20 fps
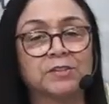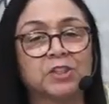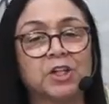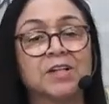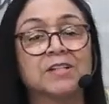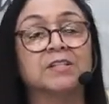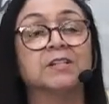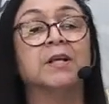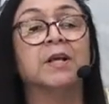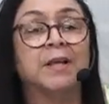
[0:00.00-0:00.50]

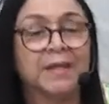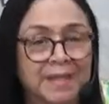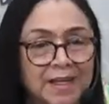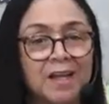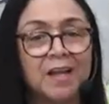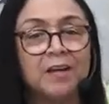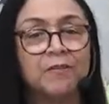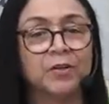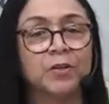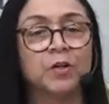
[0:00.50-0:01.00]
Just
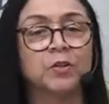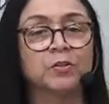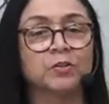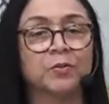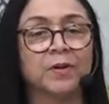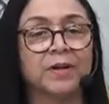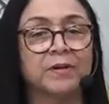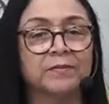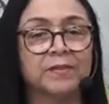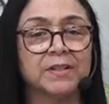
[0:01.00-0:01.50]
11 or
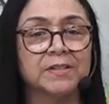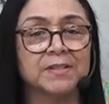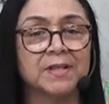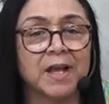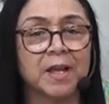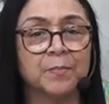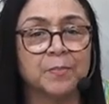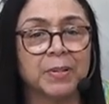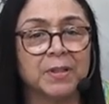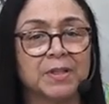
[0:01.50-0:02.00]
12
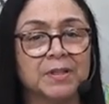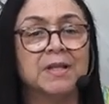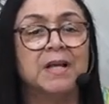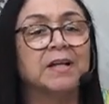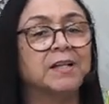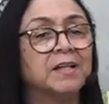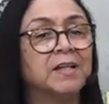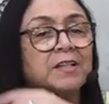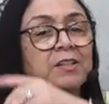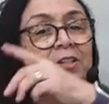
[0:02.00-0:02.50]
disciples
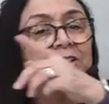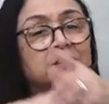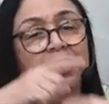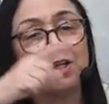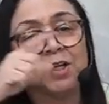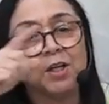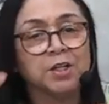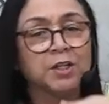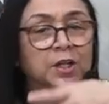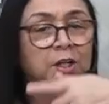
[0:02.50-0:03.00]
that
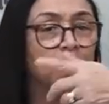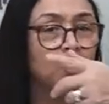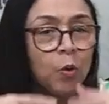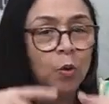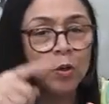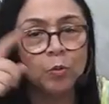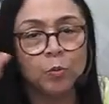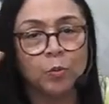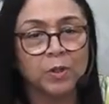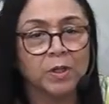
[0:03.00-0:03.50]
turned the
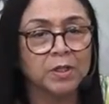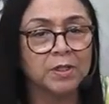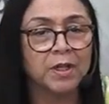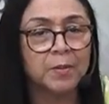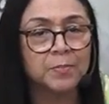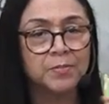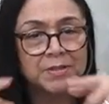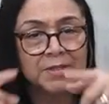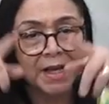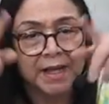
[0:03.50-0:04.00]
whole world
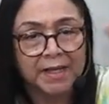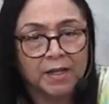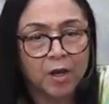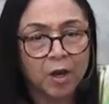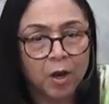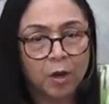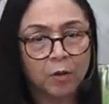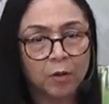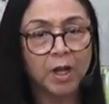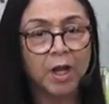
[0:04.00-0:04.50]
upside
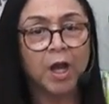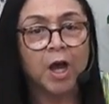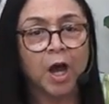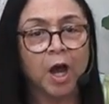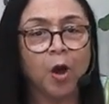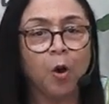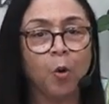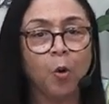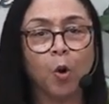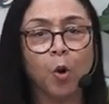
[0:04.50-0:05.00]
down,
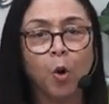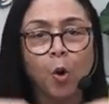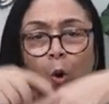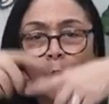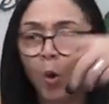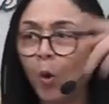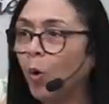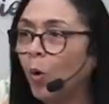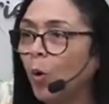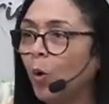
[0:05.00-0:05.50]
a
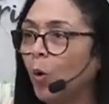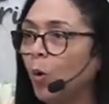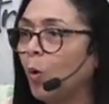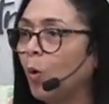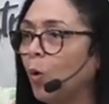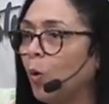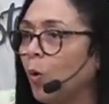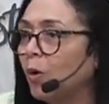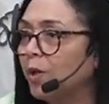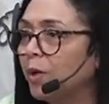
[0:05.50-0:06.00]

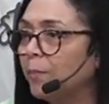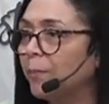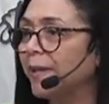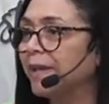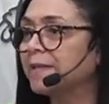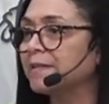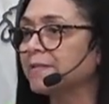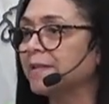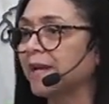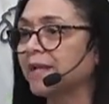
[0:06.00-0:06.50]
whole
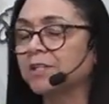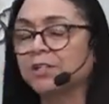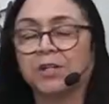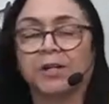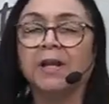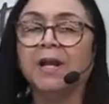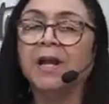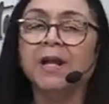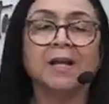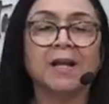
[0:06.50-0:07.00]
big section.